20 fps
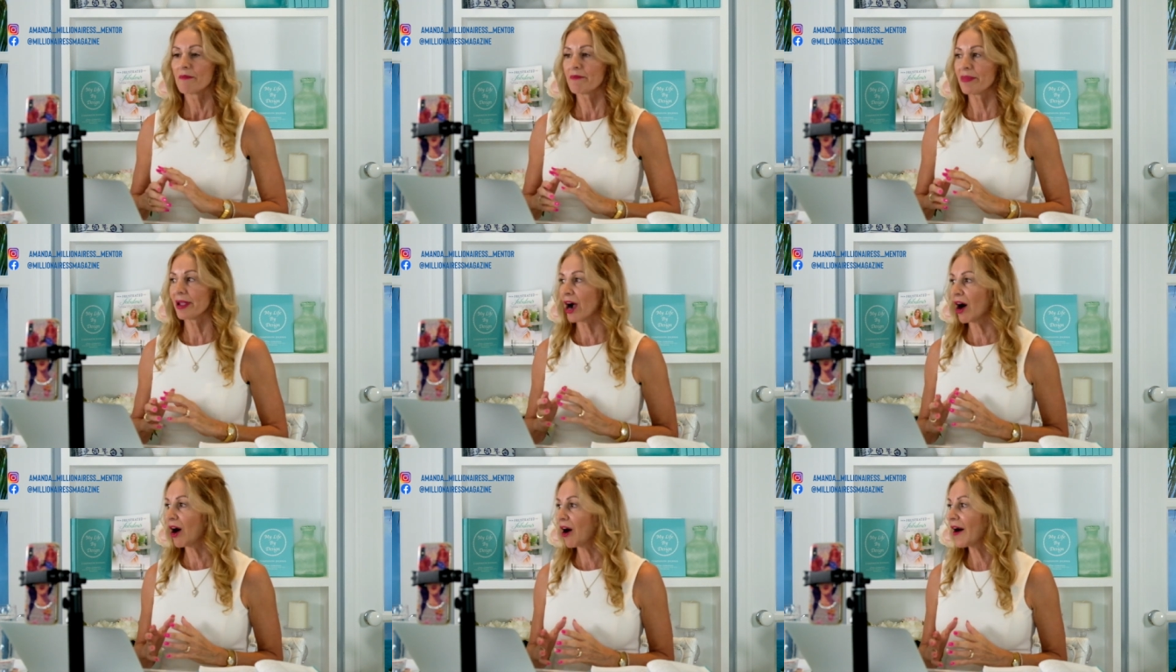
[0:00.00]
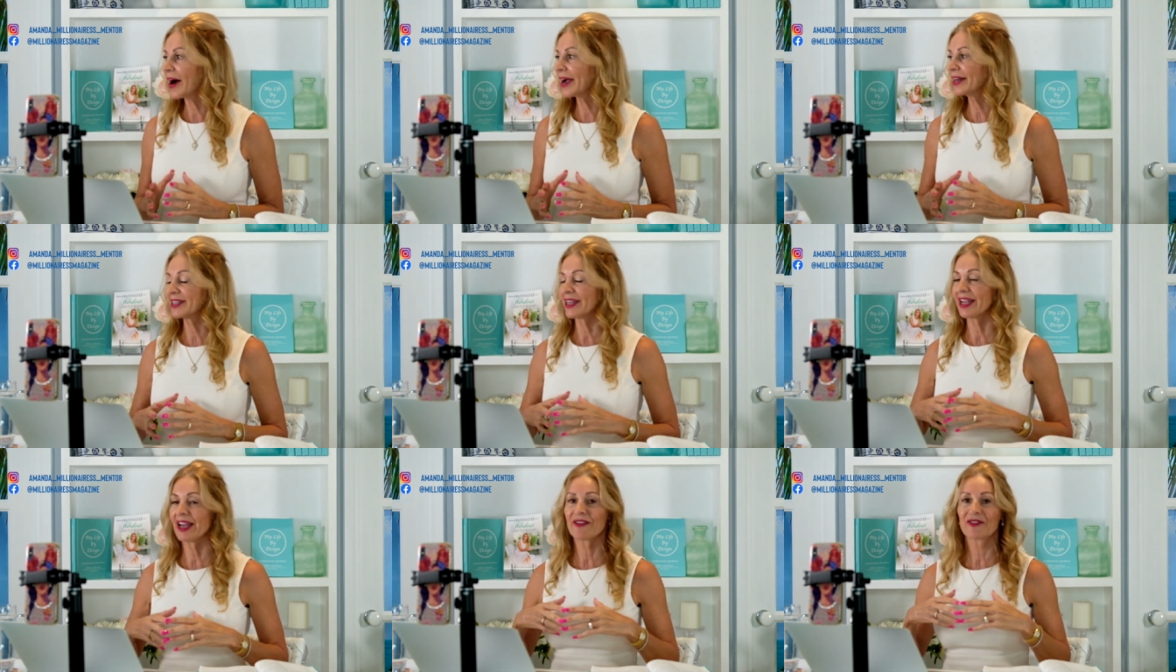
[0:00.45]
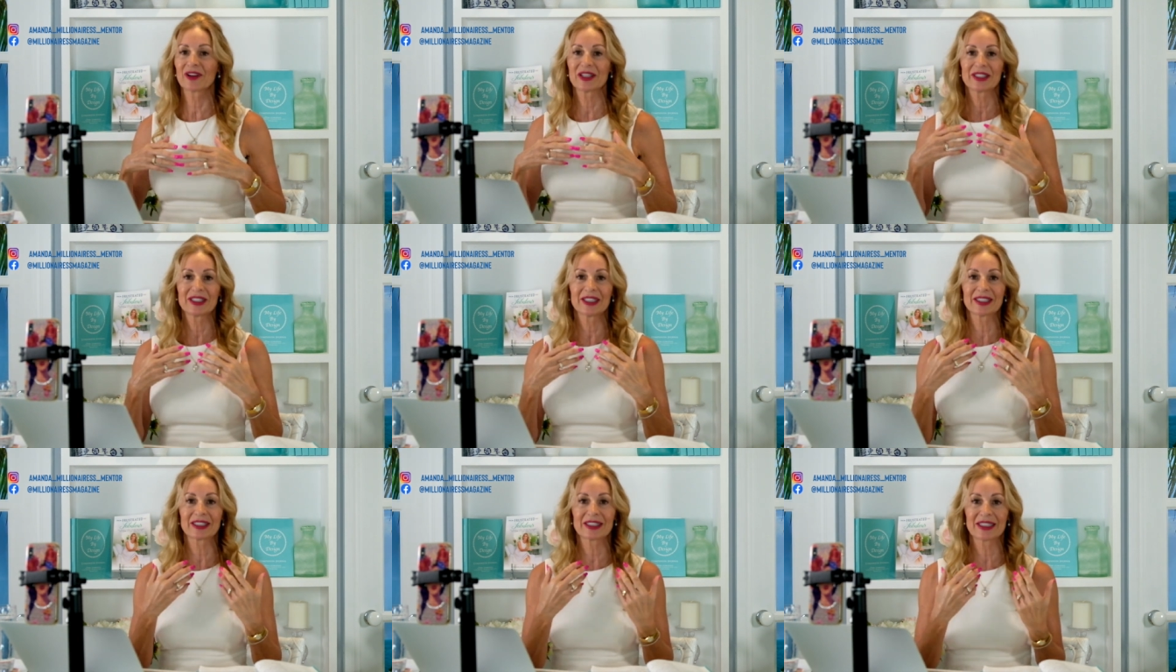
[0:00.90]
behind every
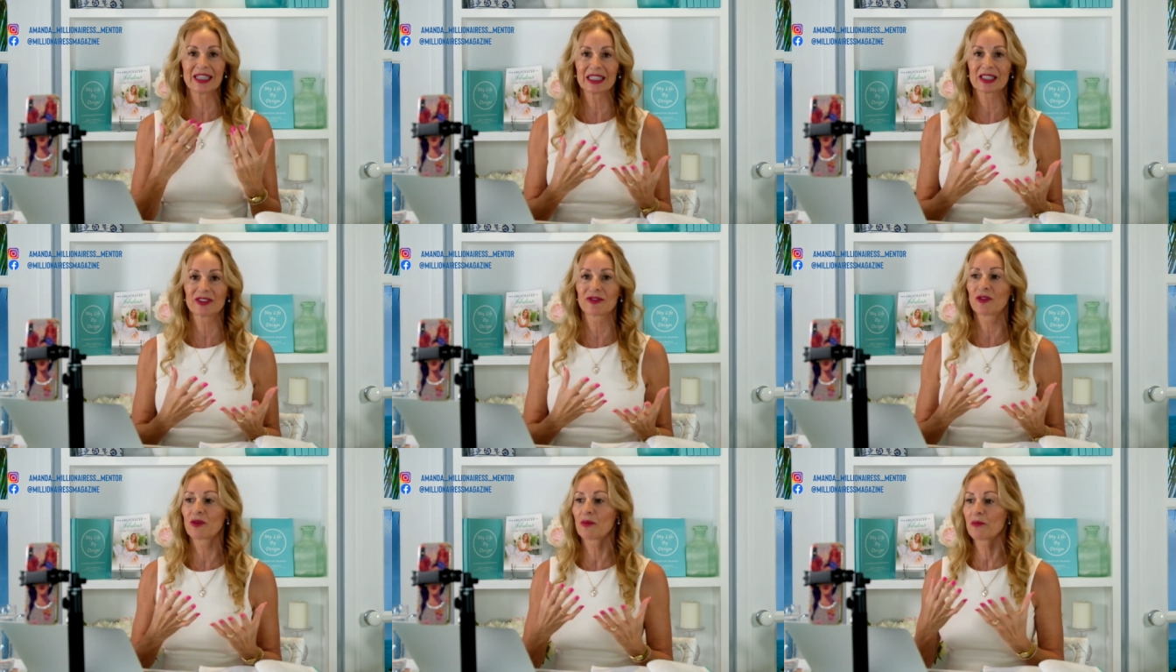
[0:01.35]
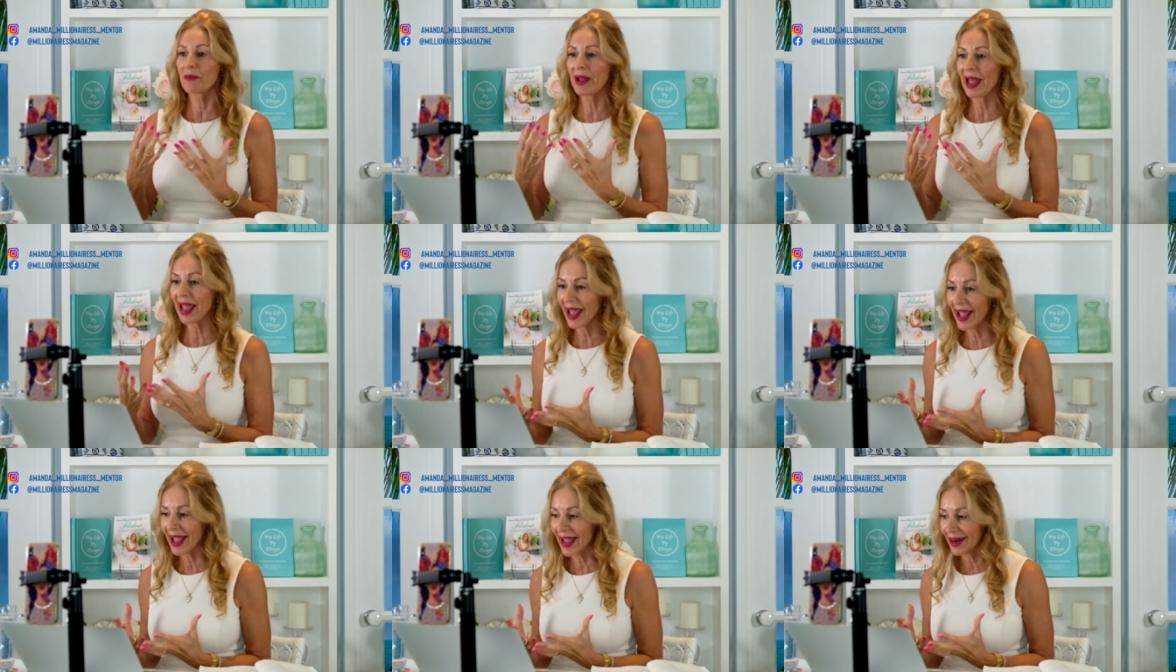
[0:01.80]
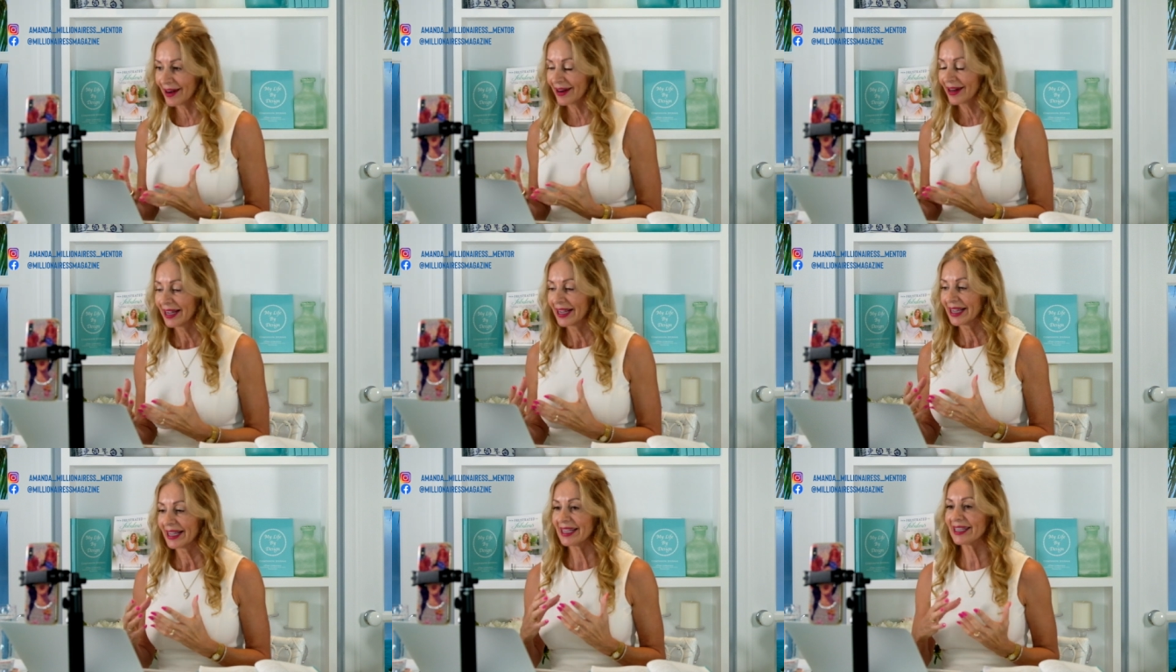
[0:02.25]
successful man
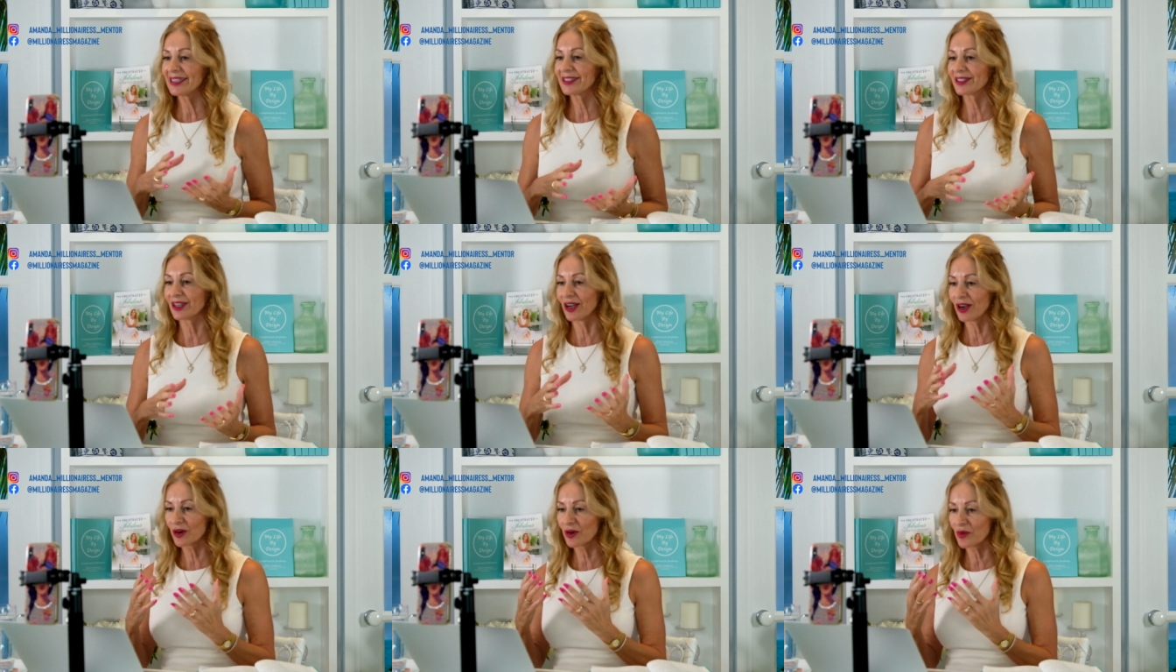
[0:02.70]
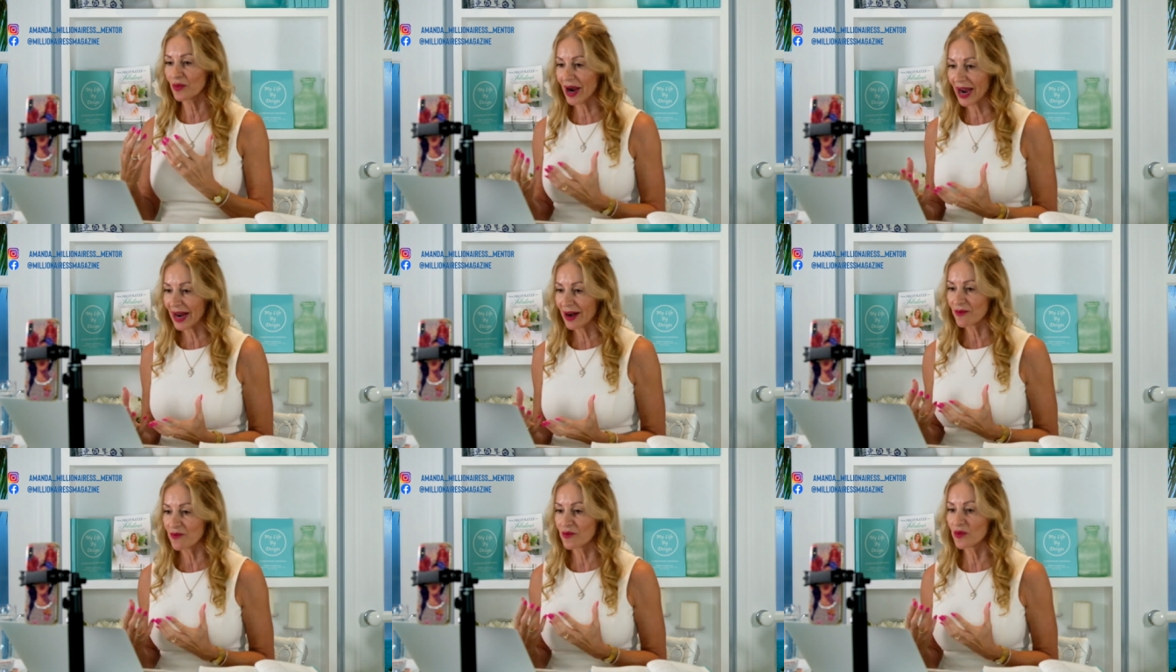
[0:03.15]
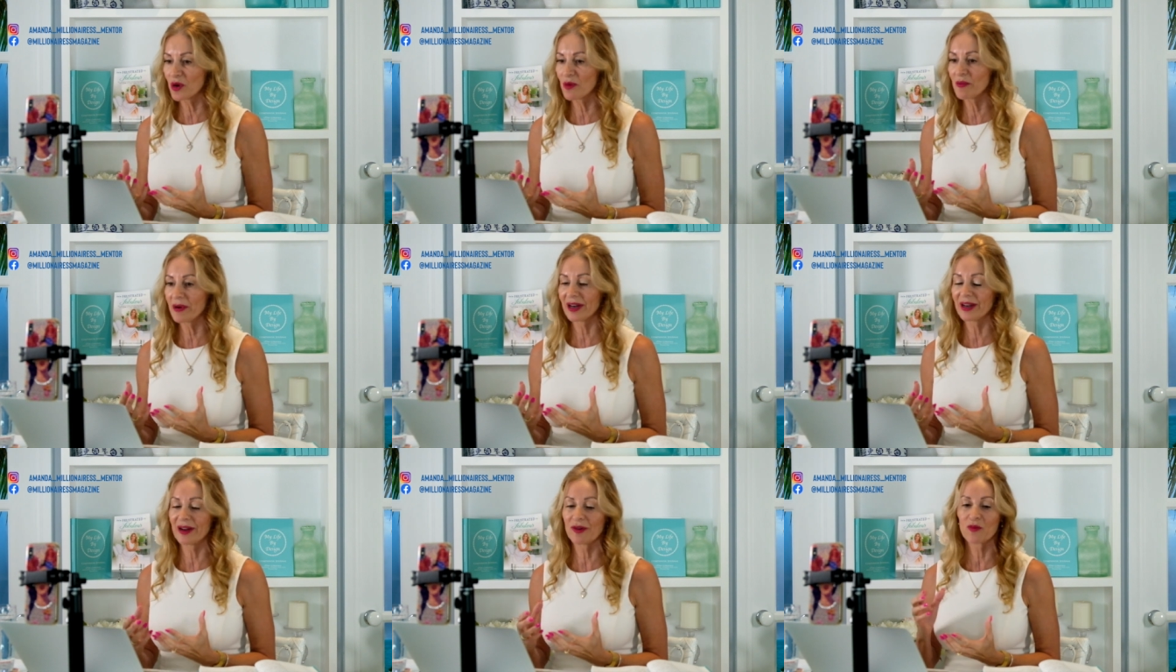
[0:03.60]
is a great
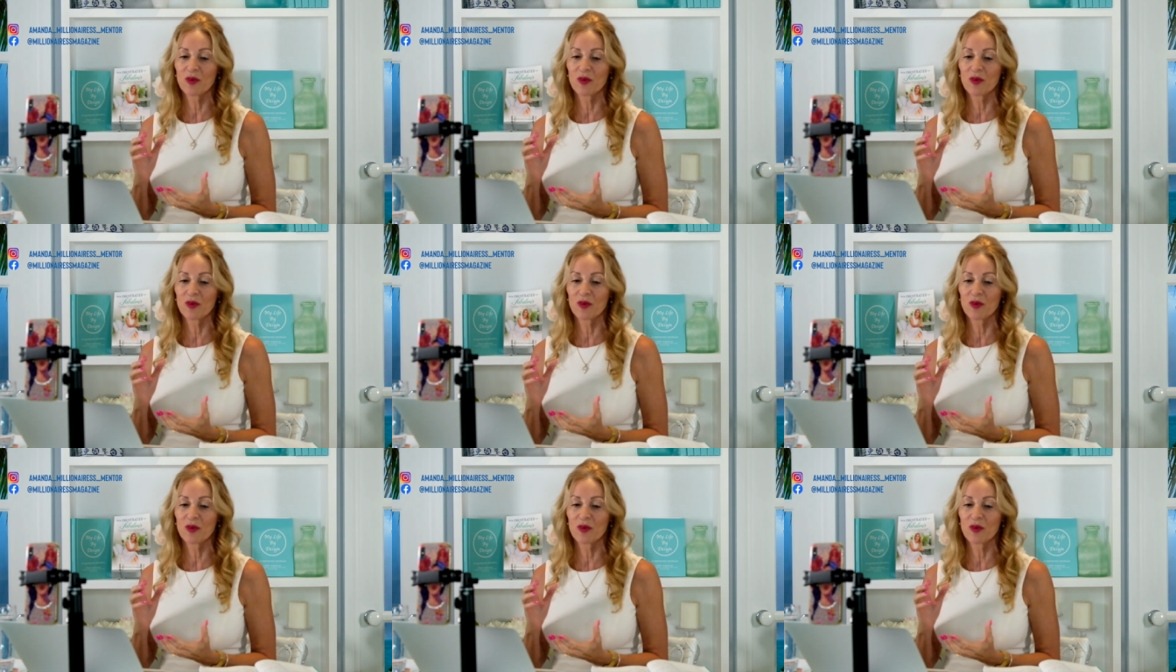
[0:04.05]
woman.